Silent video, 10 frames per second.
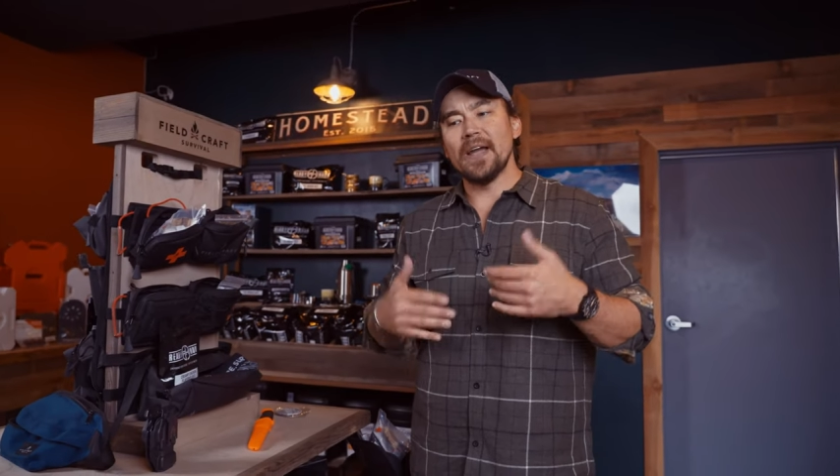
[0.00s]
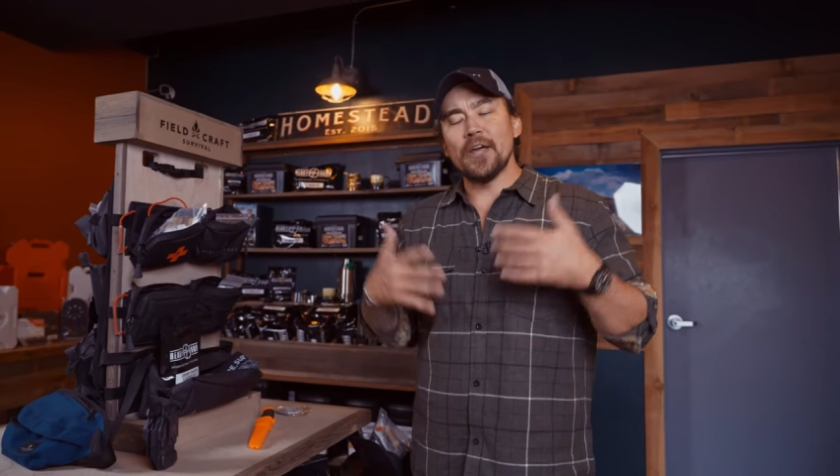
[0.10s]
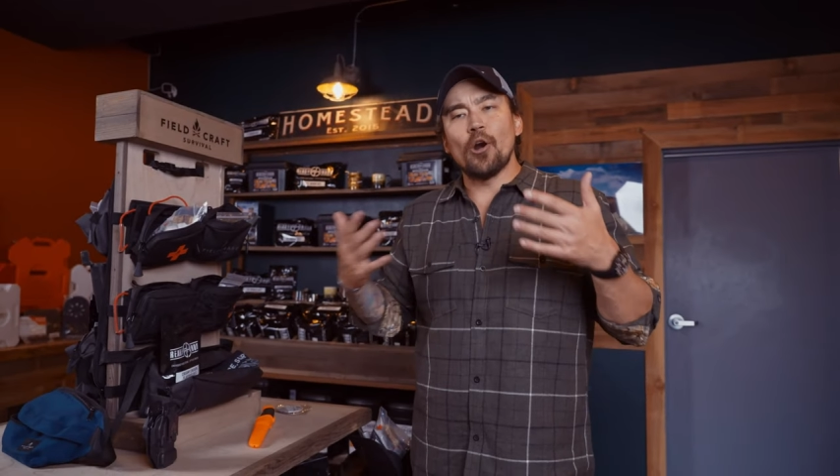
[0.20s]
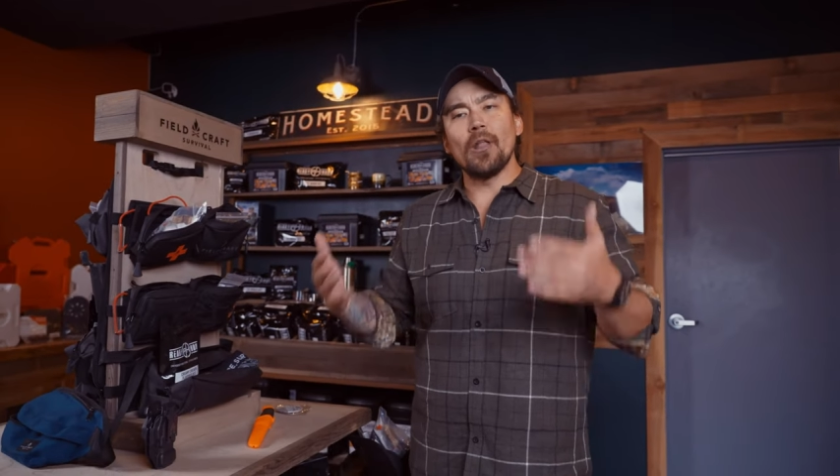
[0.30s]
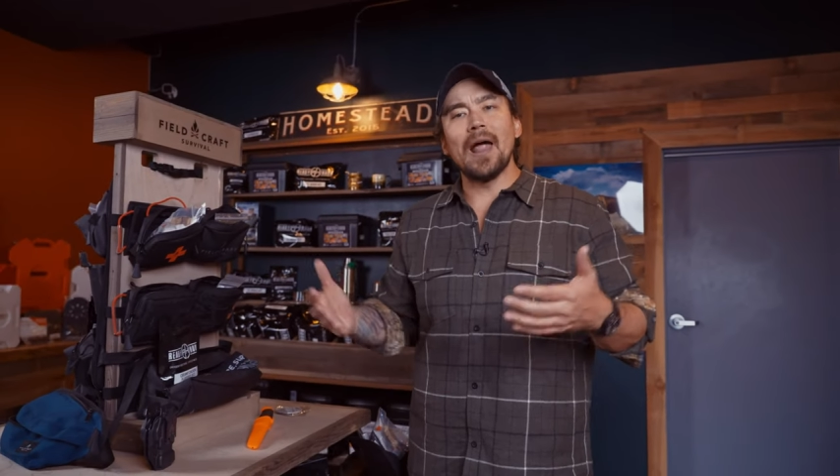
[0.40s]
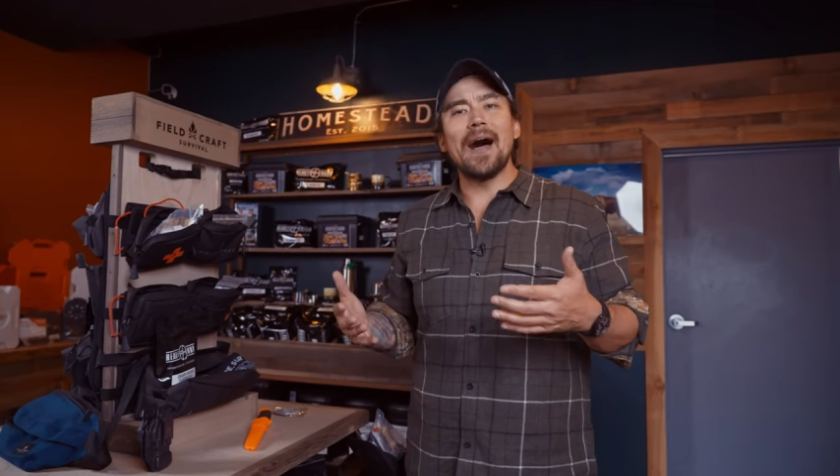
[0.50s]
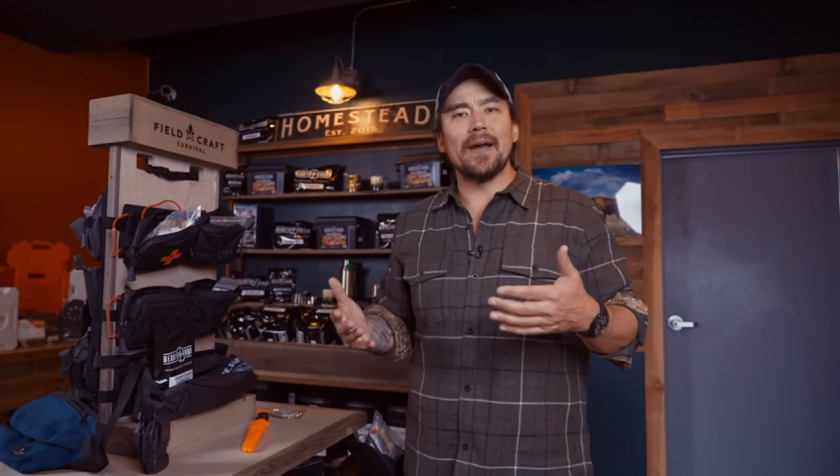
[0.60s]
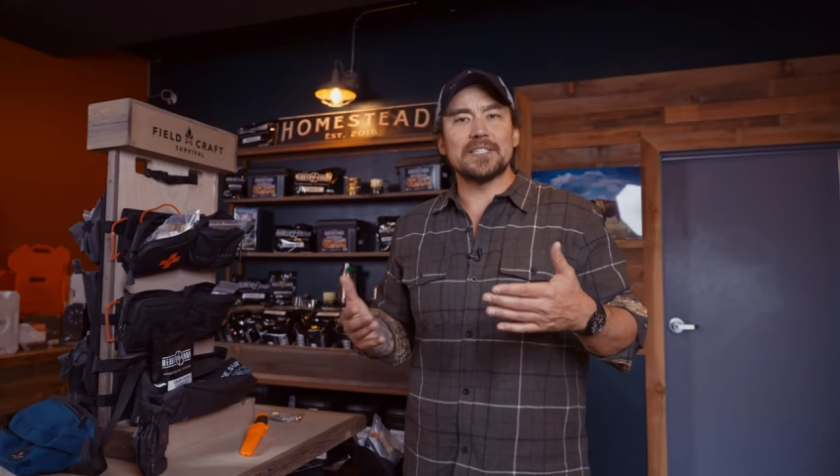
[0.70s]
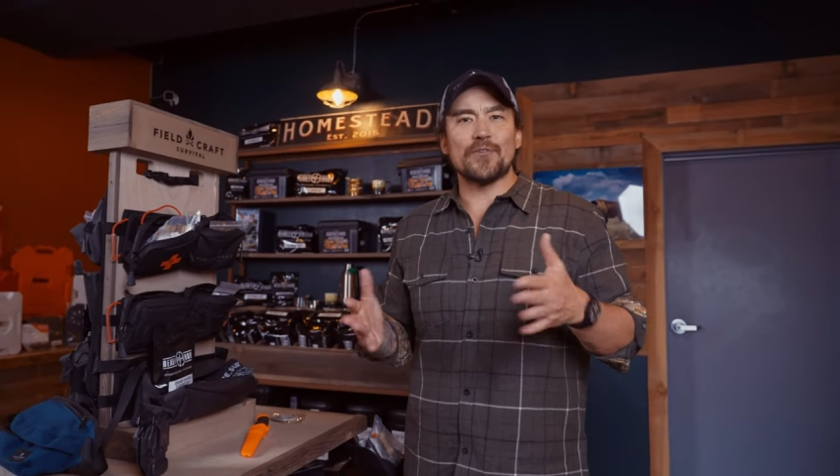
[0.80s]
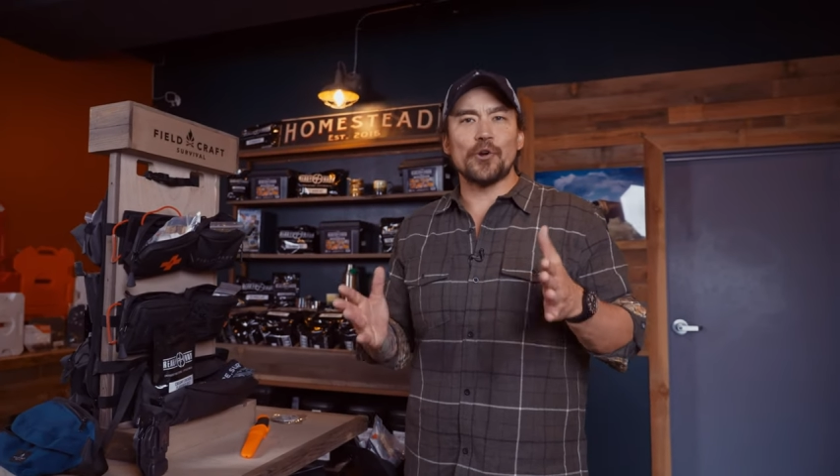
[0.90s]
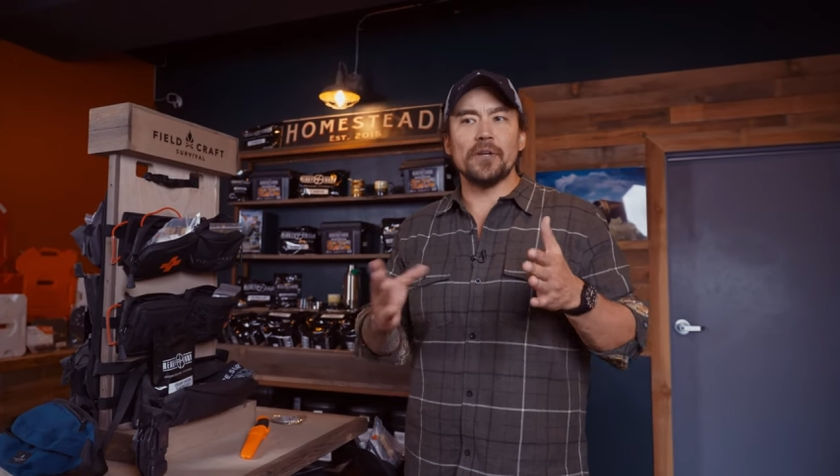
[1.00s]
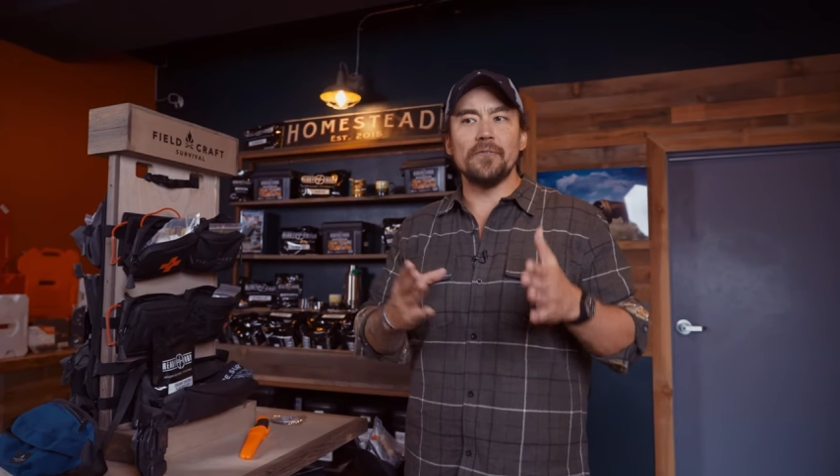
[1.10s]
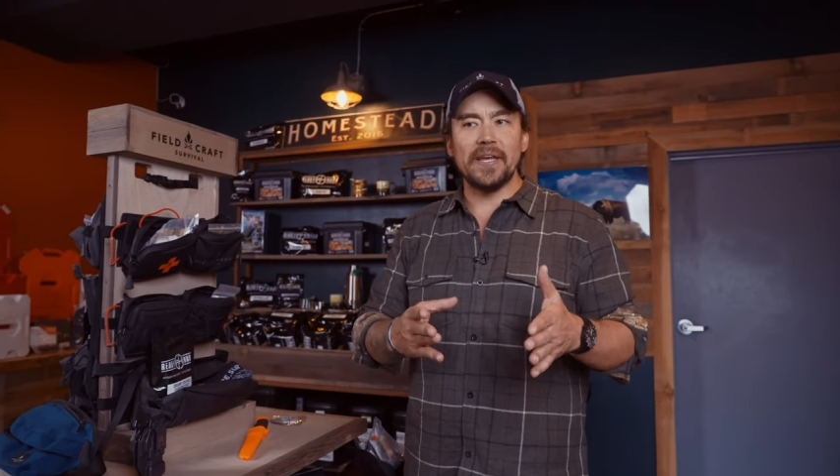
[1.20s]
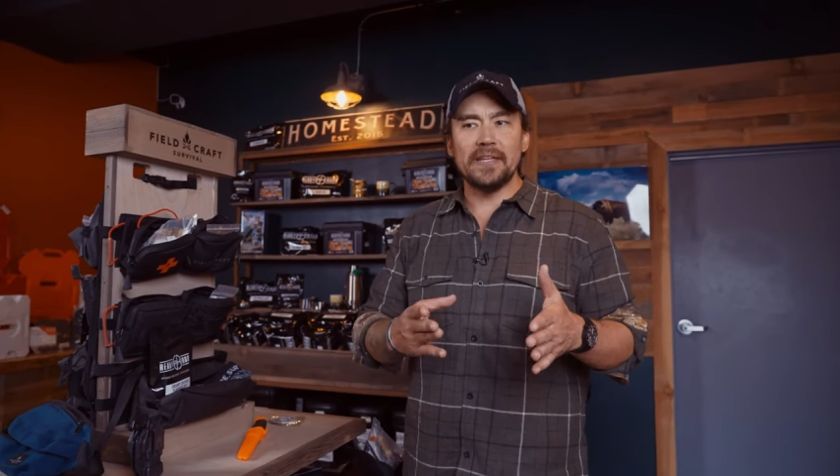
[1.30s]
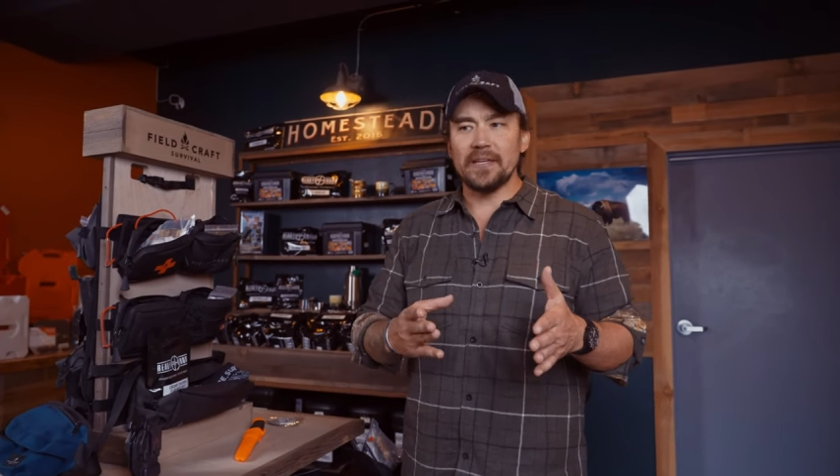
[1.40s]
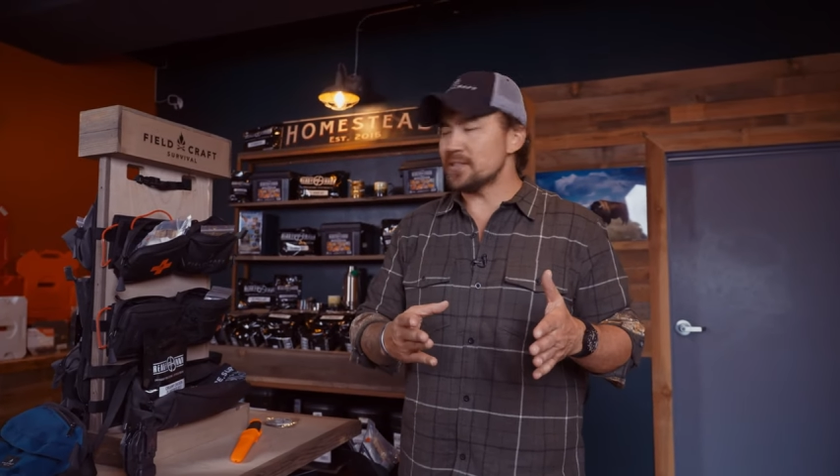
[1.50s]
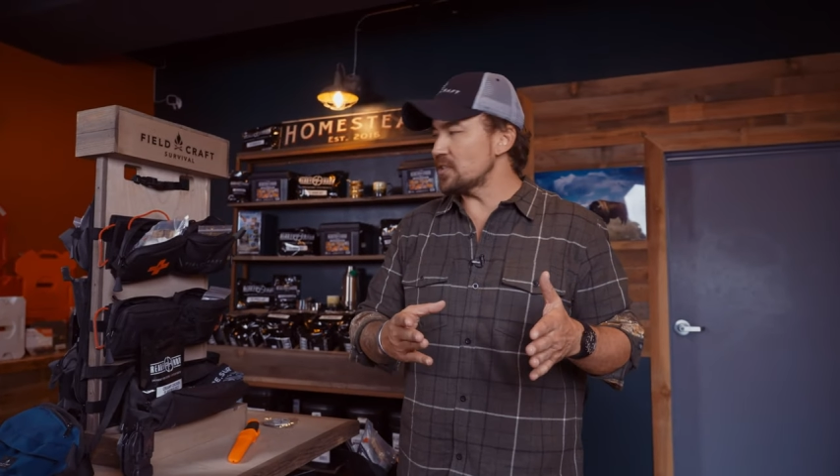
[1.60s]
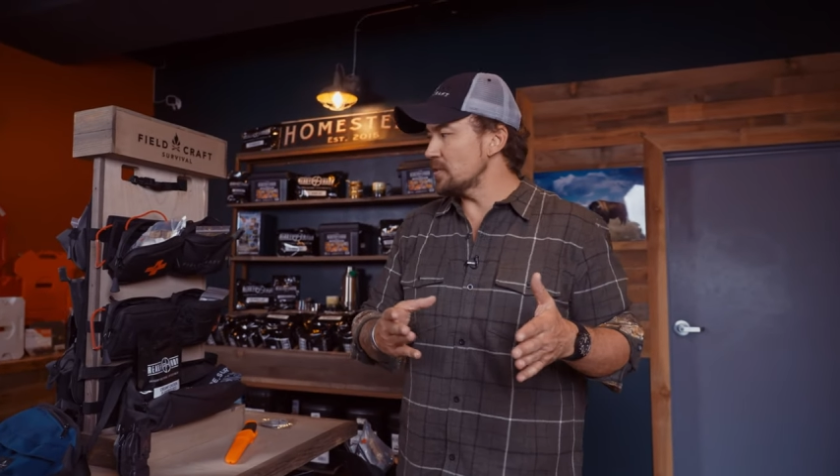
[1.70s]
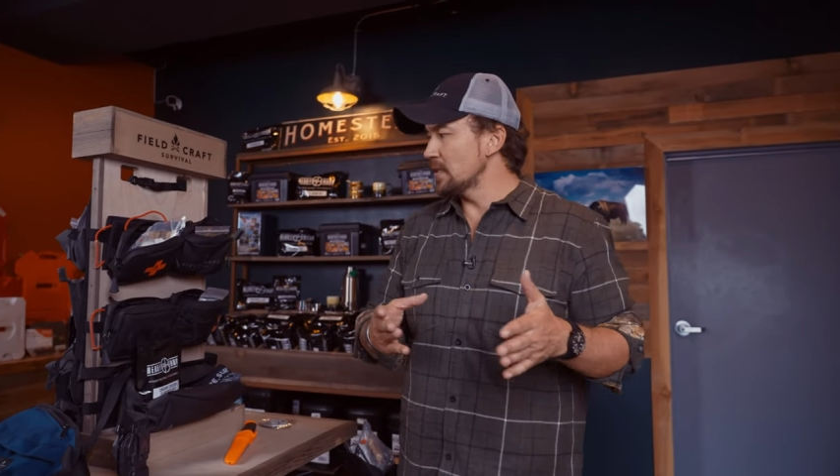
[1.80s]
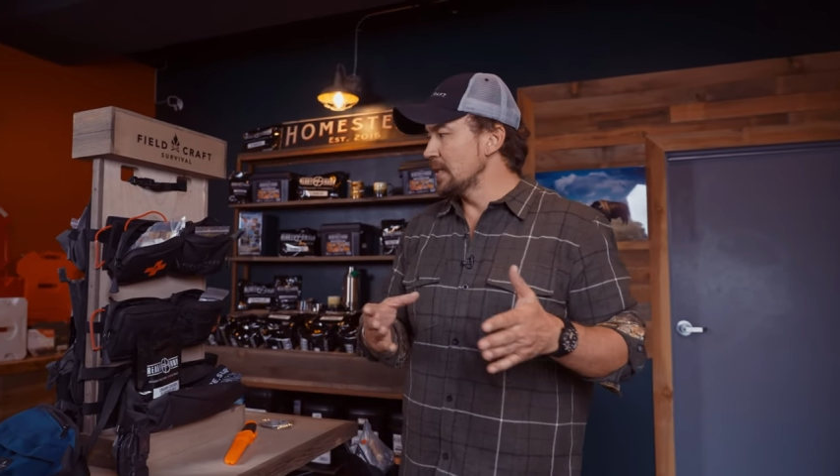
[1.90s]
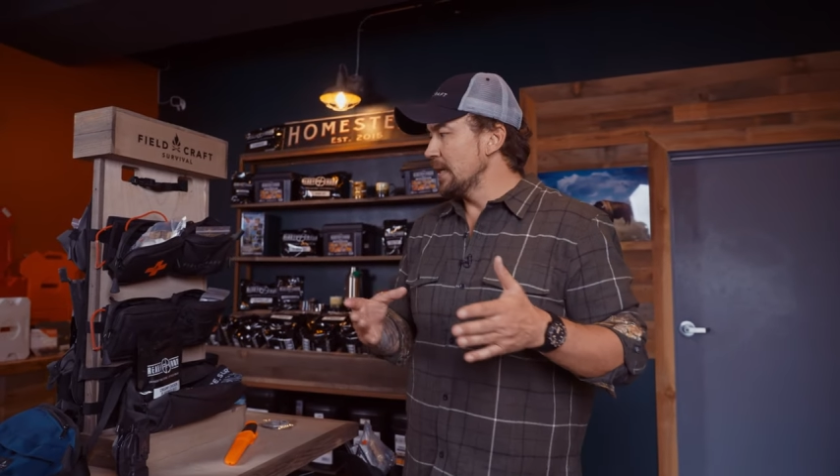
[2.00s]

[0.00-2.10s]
in our lives for convenience